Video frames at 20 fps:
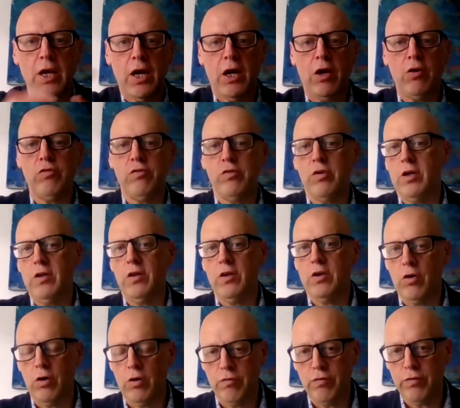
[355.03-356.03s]
outside the
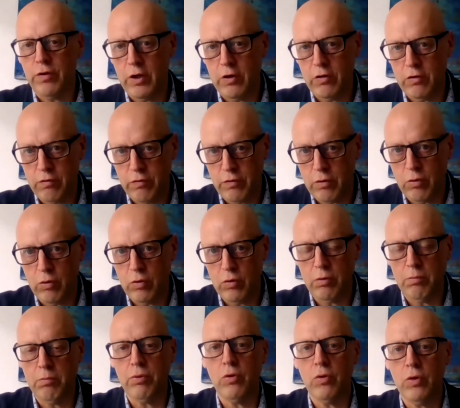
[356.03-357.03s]
confines of their own
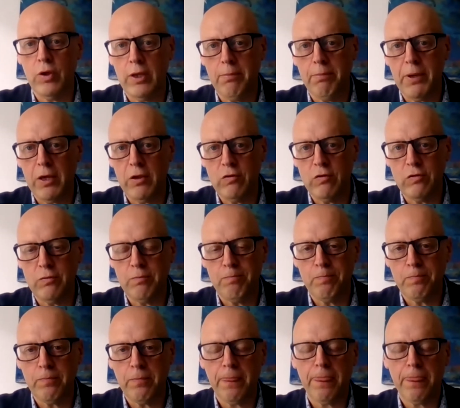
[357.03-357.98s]
employee base.